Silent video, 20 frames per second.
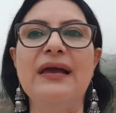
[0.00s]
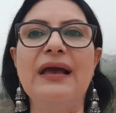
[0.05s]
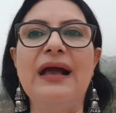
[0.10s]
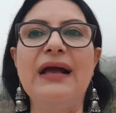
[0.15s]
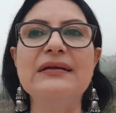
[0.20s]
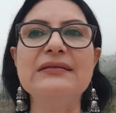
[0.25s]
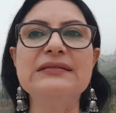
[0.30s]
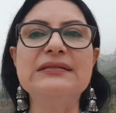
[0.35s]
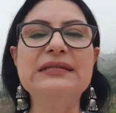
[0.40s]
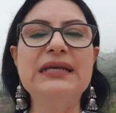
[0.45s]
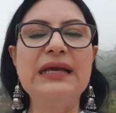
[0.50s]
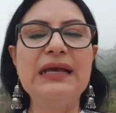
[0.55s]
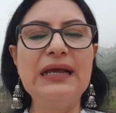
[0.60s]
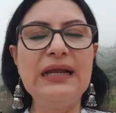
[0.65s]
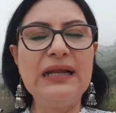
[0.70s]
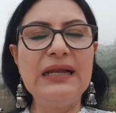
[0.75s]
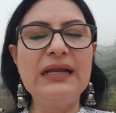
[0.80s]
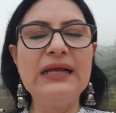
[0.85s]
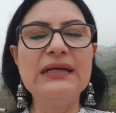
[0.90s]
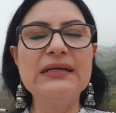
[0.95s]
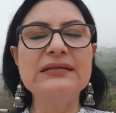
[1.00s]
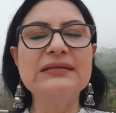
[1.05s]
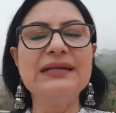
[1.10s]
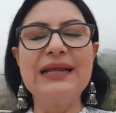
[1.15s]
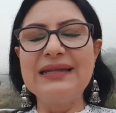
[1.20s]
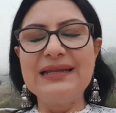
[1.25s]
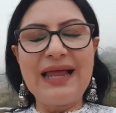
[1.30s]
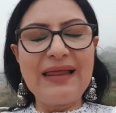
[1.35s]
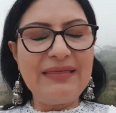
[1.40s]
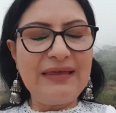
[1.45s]
Until
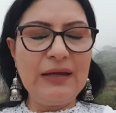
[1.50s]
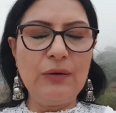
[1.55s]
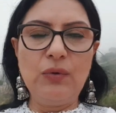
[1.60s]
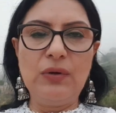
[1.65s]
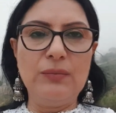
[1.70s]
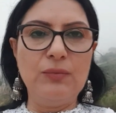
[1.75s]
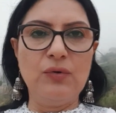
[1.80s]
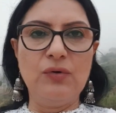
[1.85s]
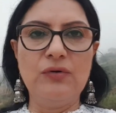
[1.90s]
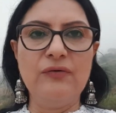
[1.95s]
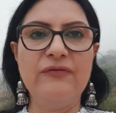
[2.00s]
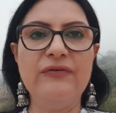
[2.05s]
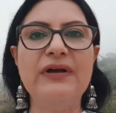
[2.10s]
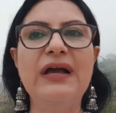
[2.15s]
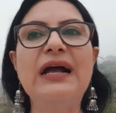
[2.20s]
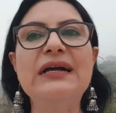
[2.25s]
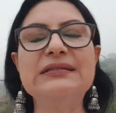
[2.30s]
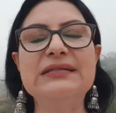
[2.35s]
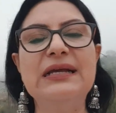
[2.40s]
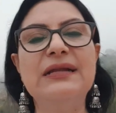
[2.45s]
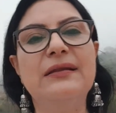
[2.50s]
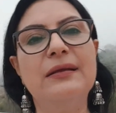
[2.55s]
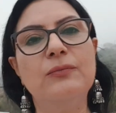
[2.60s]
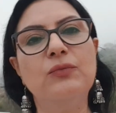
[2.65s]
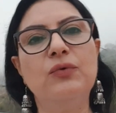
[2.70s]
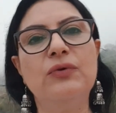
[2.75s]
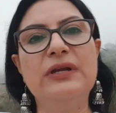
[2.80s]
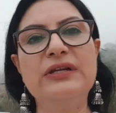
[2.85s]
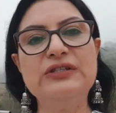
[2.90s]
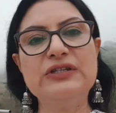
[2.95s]
nothing will move until the
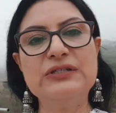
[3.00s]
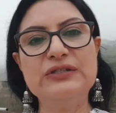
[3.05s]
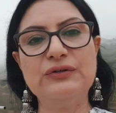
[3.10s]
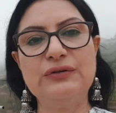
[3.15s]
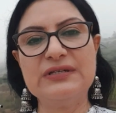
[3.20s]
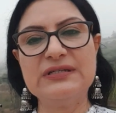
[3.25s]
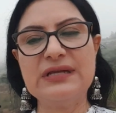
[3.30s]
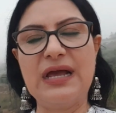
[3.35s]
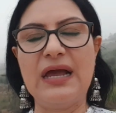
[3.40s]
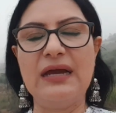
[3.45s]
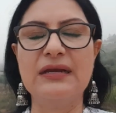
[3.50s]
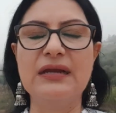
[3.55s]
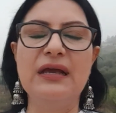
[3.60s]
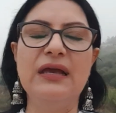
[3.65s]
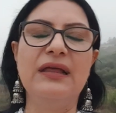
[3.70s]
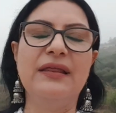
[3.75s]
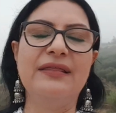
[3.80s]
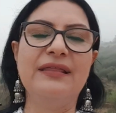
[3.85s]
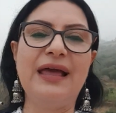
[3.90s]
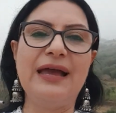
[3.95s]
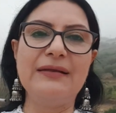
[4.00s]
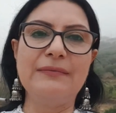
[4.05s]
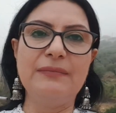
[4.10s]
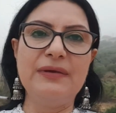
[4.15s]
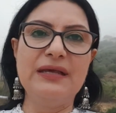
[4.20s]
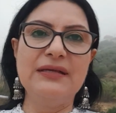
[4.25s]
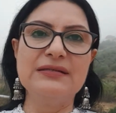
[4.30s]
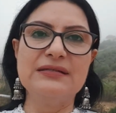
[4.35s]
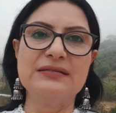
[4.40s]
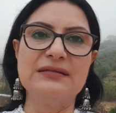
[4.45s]
moon reaches your sign, that
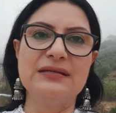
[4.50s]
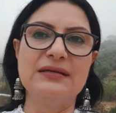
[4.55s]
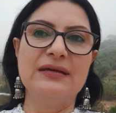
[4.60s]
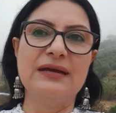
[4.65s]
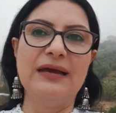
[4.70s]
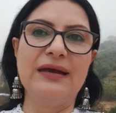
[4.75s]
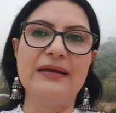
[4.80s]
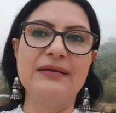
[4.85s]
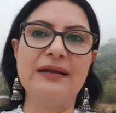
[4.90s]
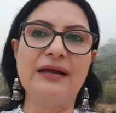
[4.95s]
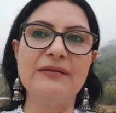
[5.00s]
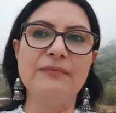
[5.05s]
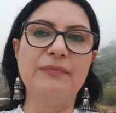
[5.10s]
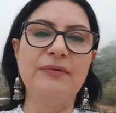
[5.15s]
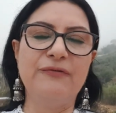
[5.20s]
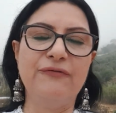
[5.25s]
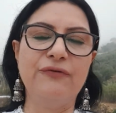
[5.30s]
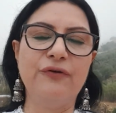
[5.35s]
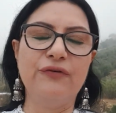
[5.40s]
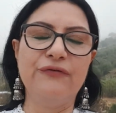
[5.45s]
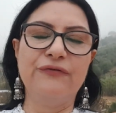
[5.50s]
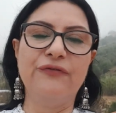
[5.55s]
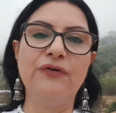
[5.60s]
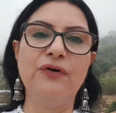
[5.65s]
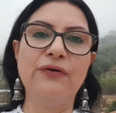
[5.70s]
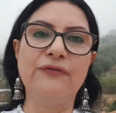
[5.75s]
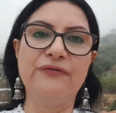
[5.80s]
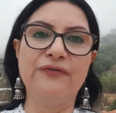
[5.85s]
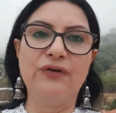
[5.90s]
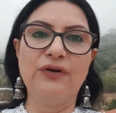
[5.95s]
means not before
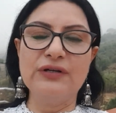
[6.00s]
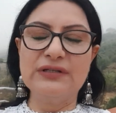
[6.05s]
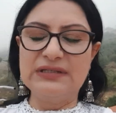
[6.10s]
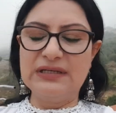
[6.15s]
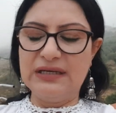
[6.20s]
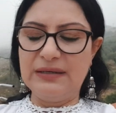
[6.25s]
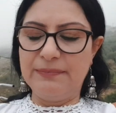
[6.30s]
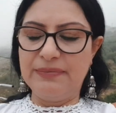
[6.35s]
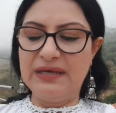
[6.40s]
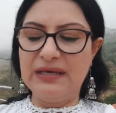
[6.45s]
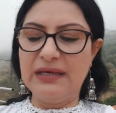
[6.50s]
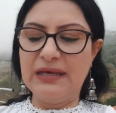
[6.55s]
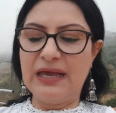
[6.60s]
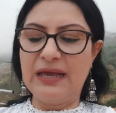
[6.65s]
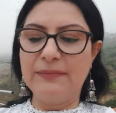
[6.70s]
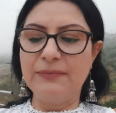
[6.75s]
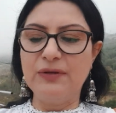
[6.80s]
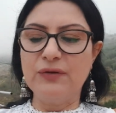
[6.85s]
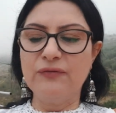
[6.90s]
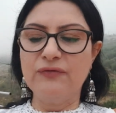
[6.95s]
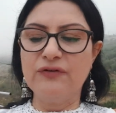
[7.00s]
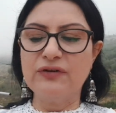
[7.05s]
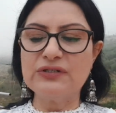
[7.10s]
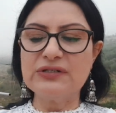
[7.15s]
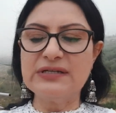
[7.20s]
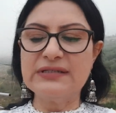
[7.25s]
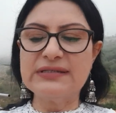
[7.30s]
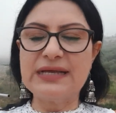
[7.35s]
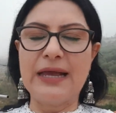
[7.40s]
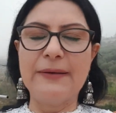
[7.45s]
4:40 p.m.
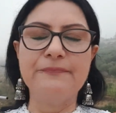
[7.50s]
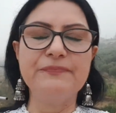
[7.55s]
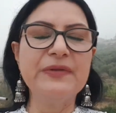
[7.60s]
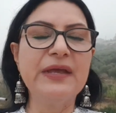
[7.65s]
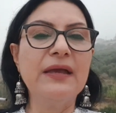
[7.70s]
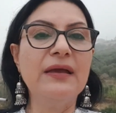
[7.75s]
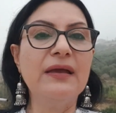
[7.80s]
universal time.